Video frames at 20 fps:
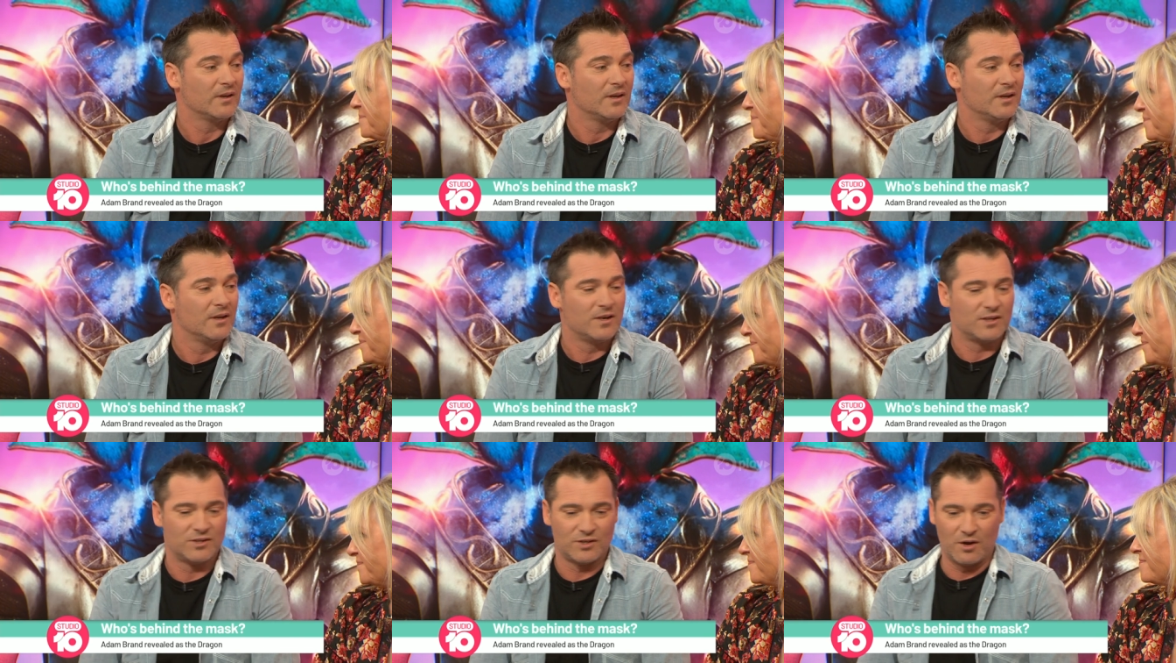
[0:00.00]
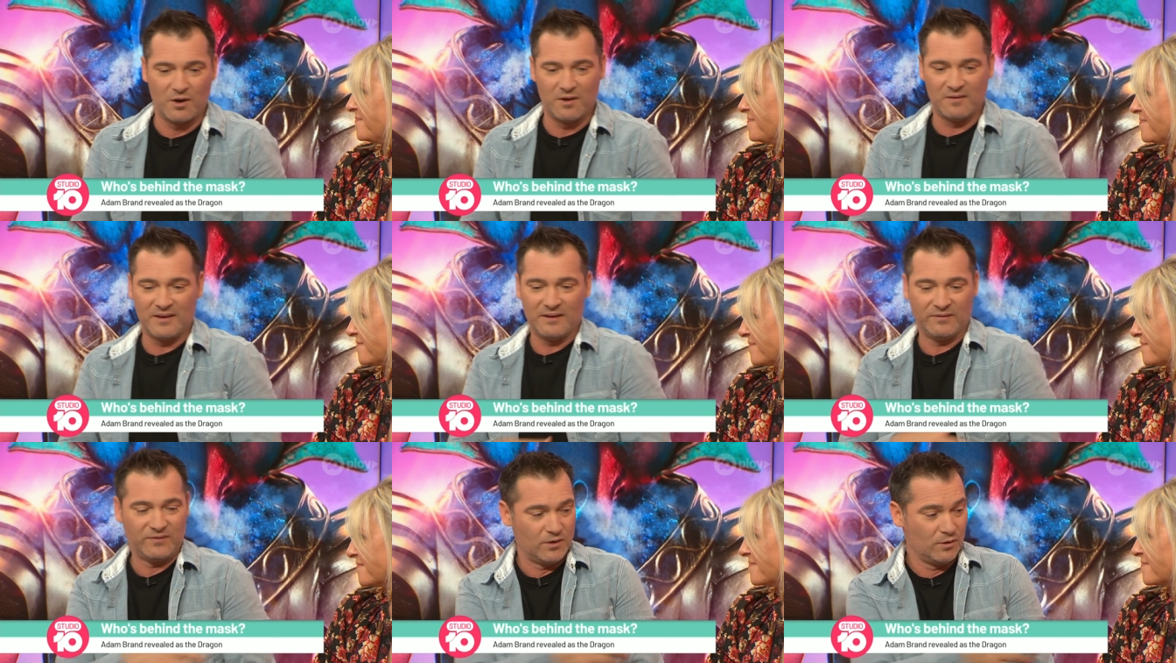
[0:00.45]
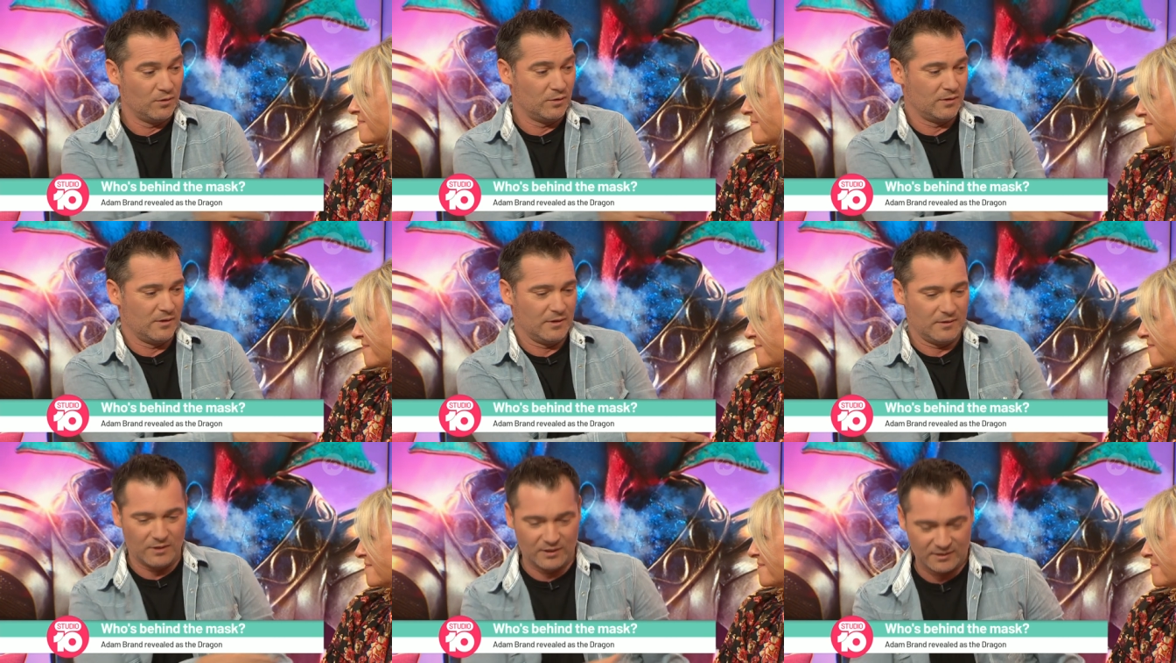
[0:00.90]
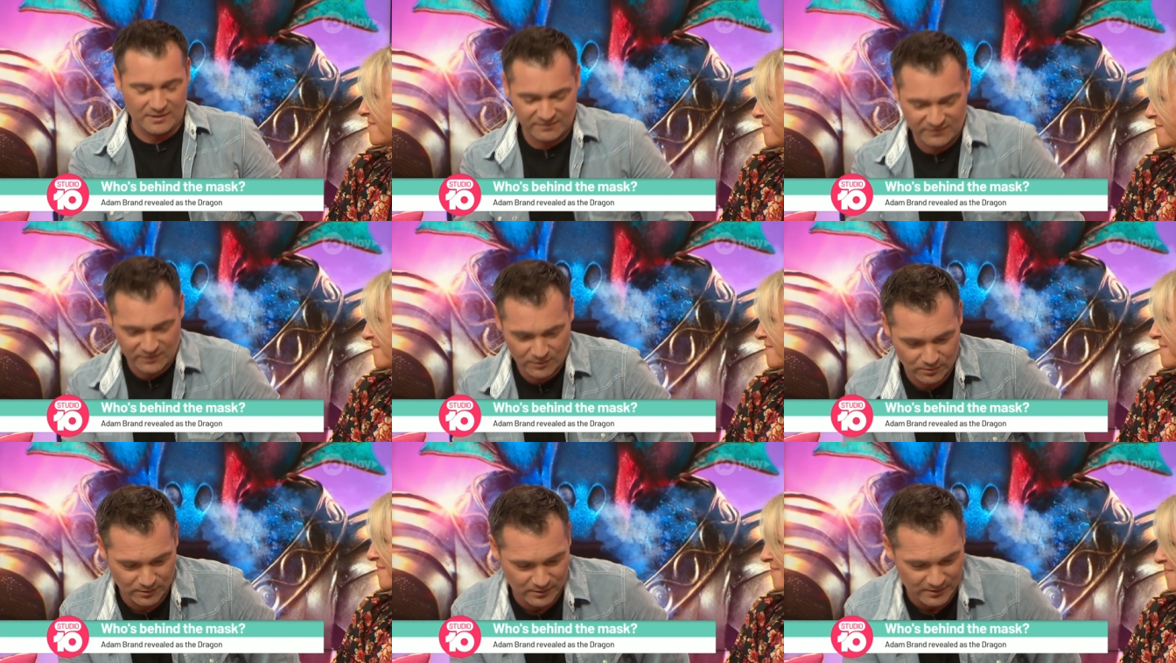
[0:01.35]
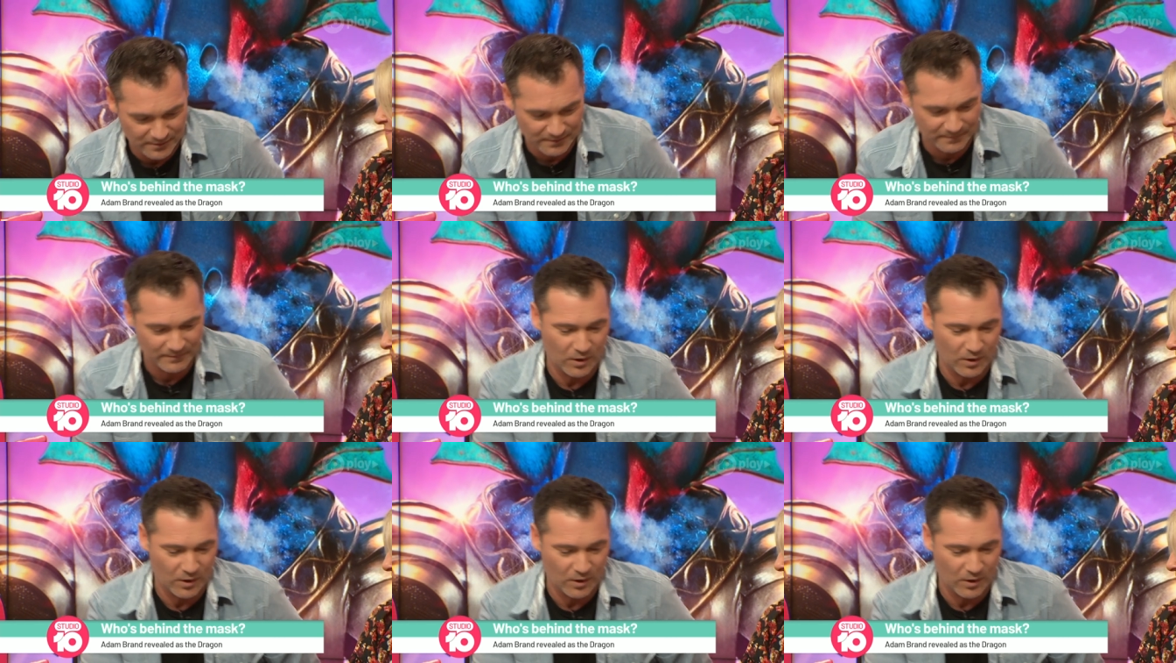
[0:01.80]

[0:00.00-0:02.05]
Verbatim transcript: Oh. So if you're the like if you're the